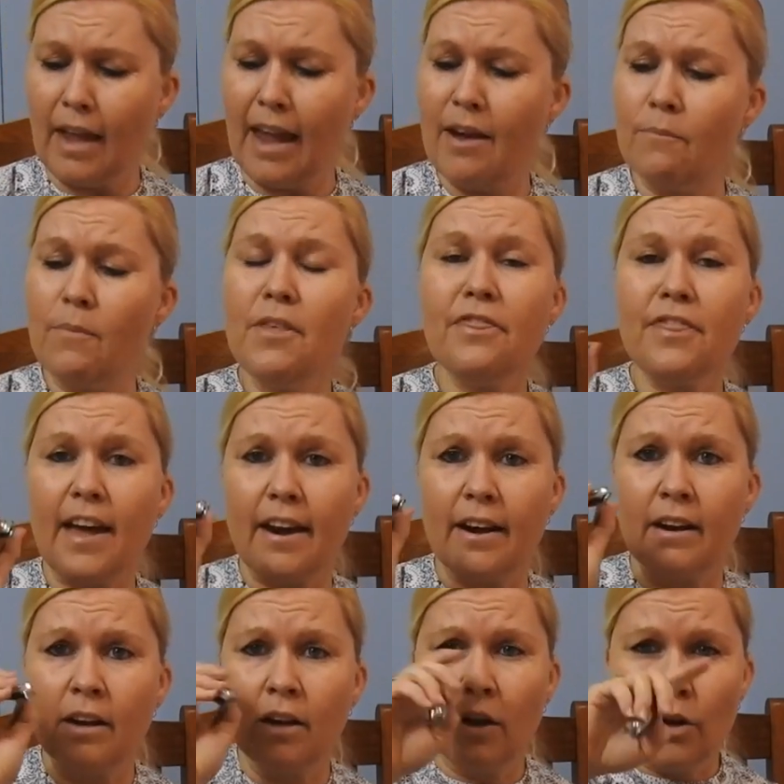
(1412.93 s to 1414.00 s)
And with
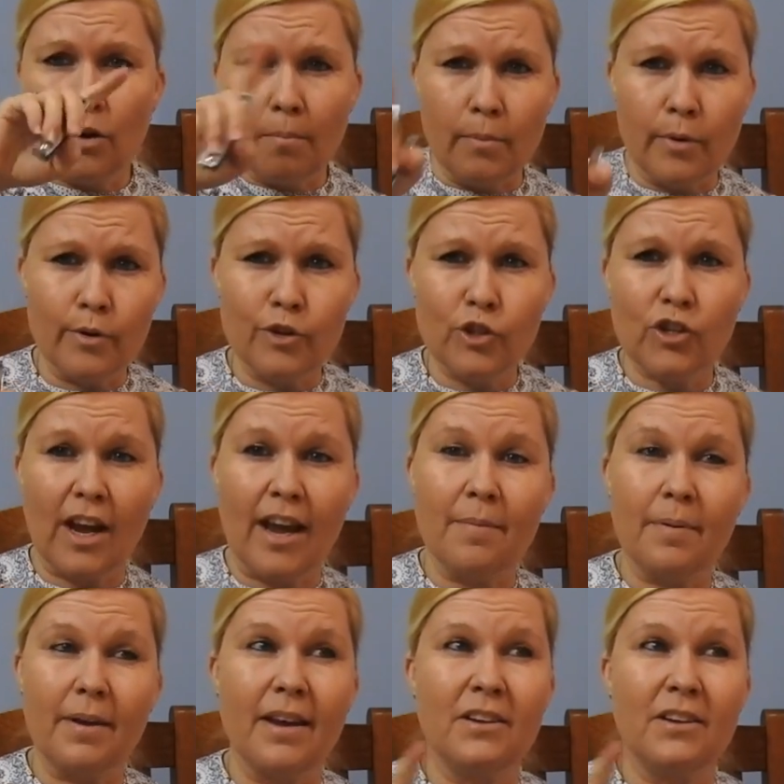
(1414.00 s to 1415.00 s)
that moon shape,